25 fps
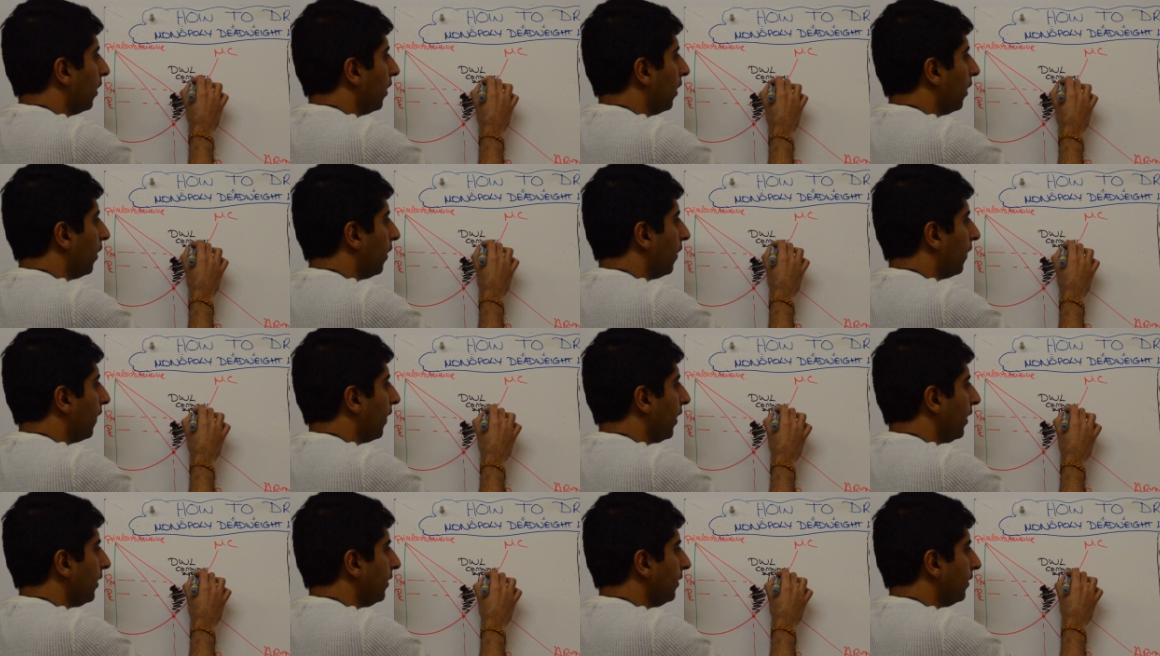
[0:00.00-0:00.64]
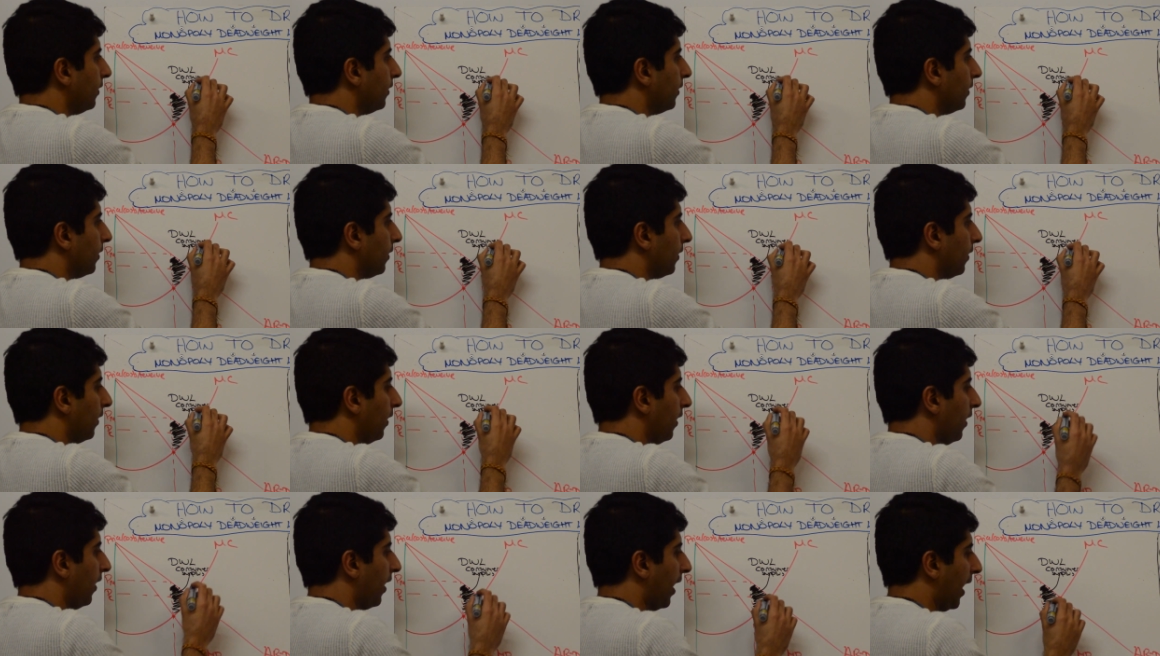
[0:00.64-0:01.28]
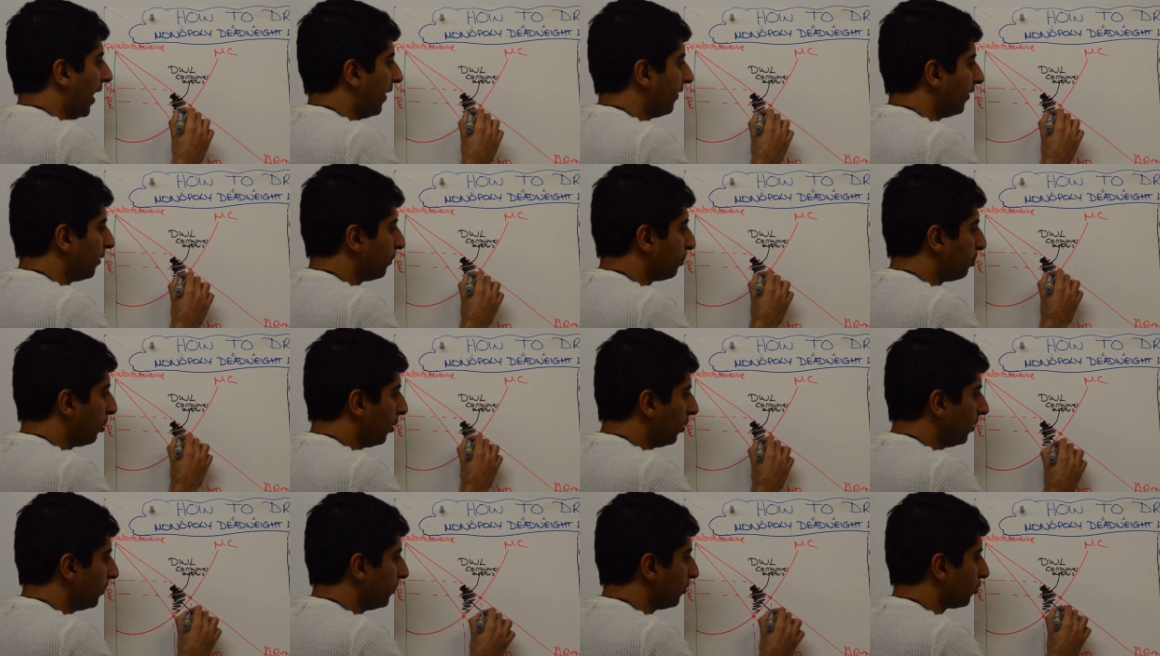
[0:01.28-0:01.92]
Alright? And this
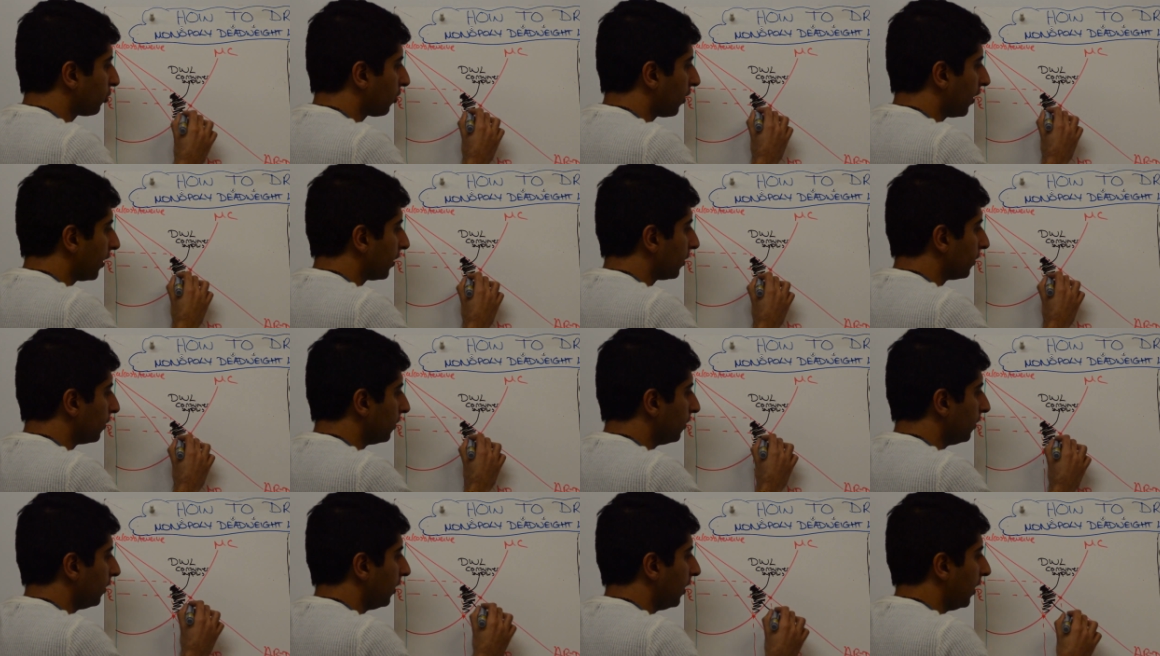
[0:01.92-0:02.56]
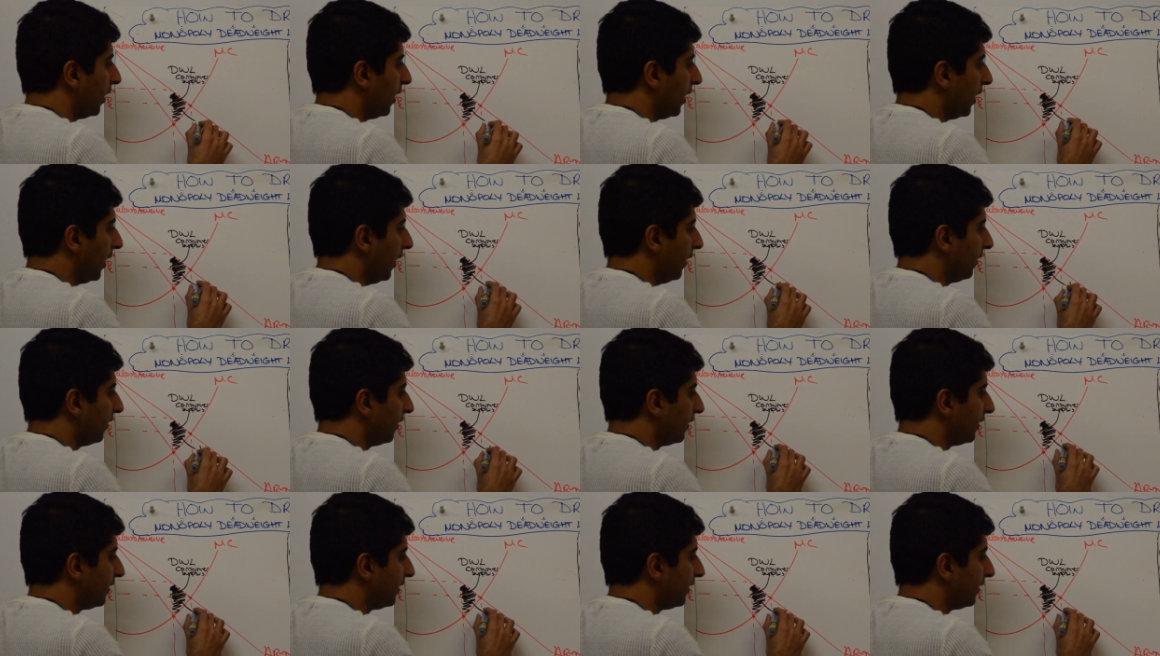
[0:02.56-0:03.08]
bottom triangle is a